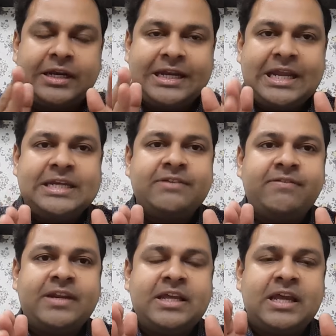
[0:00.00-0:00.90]

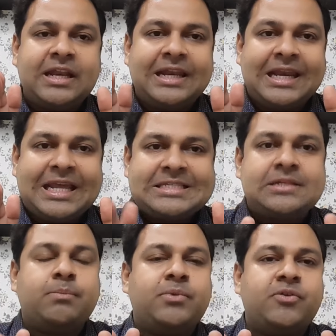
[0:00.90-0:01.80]
relatively
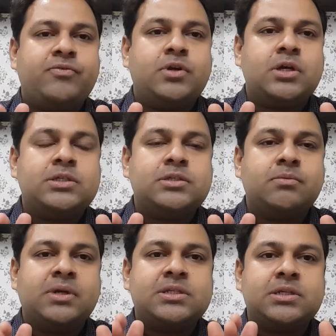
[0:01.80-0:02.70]
less number of drugs,
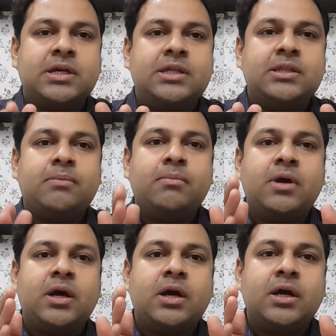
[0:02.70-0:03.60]
but study them
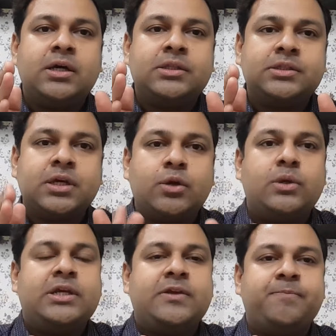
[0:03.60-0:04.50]

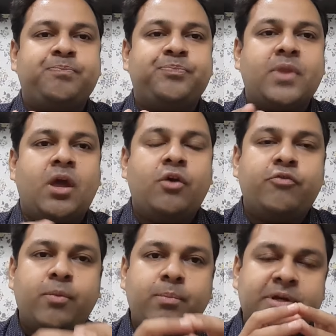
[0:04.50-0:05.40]
thoroughly
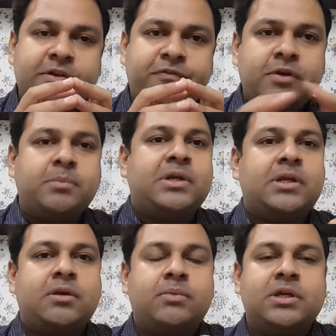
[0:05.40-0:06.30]
from different
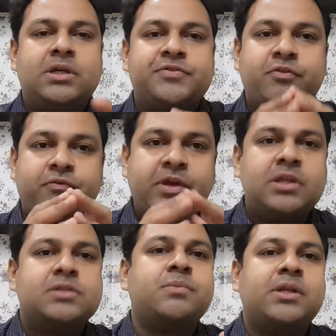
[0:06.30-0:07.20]
materia medicas, from
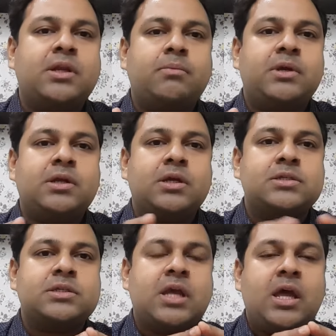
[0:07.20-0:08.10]
various materia
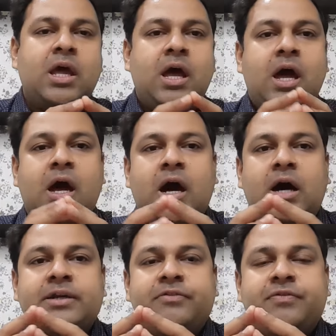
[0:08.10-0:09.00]
medicas.
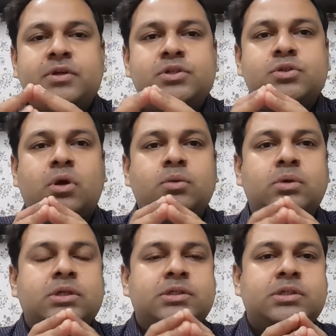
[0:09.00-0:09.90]
Our different
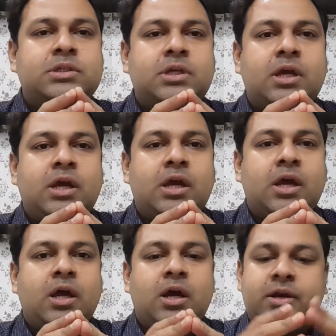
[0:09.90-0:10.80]
stalwarts,
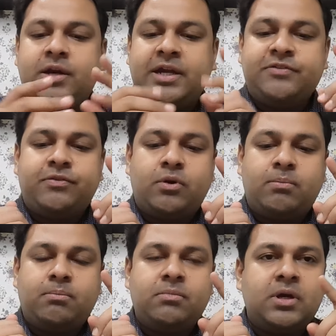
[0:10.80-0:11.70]
right
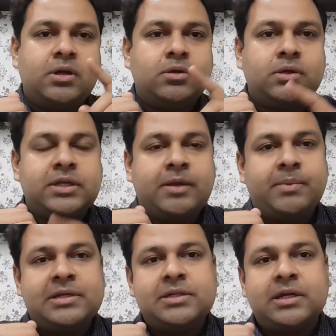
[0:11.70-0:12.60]
from Dr.
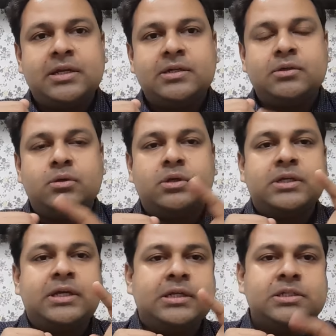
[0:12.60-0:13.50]
M.L. Tyler to
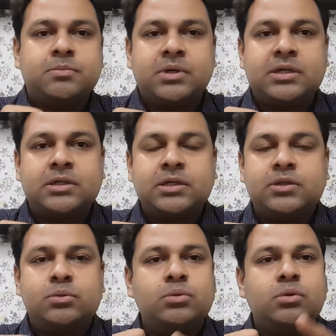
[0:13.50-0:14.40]
Dr. Elias Barker
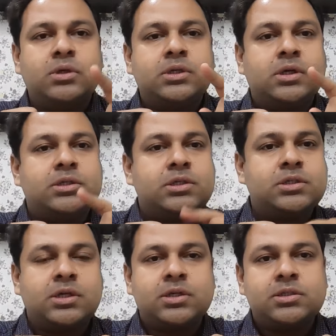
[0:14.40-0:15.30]
to Dr.
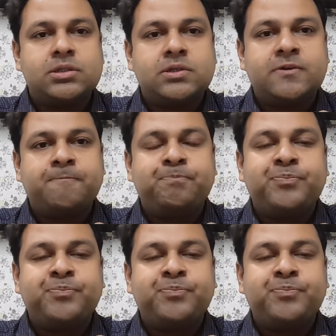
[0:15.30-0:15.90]
Rajan Shankaran sir,